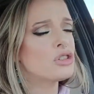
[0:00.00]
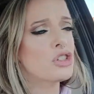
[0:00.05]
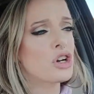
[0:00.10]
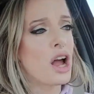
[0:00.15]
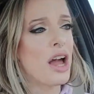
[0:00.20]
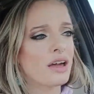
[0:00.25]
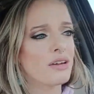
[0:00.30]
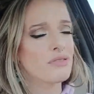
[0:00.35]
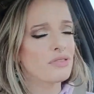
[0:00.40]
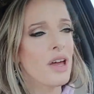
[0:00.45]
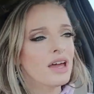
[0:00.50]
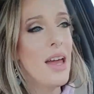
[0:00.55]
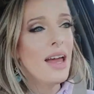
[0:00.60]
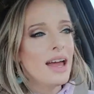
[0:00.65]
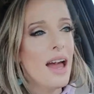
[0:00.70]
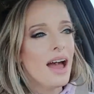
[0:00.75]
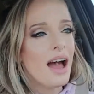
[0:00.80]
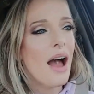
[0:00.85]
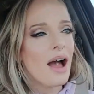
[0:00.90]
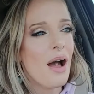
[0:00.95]
Drive.
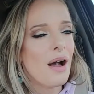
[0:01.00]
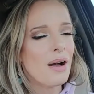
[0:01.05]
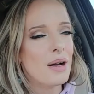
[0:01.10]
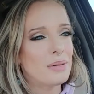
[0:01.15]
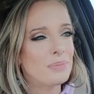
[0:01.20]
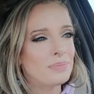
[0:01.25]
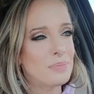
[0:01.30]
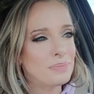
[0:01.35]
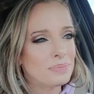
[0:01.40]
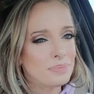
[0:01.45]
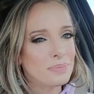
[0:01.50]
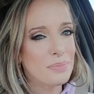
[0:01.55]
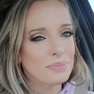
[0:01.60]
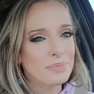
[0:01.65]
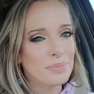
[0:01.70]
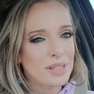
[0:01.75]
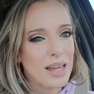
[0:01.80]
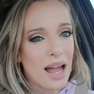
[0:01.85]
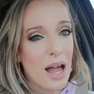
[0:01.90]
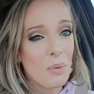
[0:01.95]
I
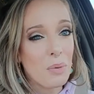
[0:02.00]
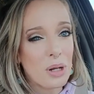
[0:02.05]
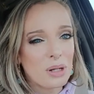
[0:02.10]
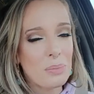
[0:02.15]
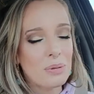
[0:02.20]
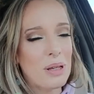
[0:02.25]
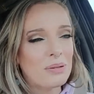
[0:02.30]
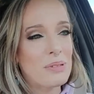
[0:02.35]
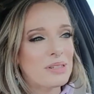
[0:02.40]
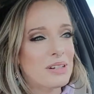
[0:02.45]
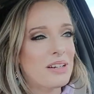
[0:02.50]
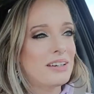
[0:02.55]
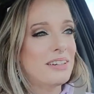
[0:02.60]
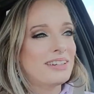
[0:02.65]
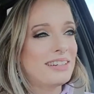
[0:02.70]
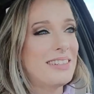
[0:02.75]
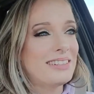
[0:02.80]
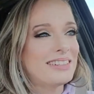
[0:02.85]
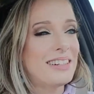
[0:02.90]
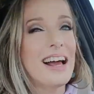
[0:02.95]
would have blamed it on
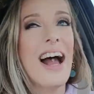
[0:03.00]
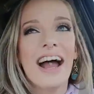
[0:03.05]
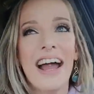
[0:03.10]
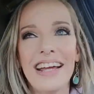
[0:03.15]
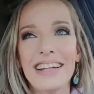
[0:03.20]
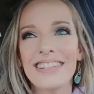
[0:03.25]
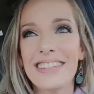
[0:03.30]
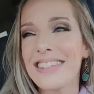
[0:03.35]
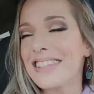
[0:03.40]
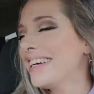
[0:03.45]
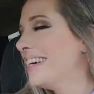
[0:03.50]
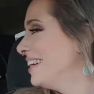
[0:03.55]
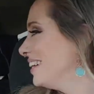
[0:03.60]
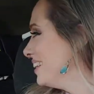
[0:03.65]
Indian Heights.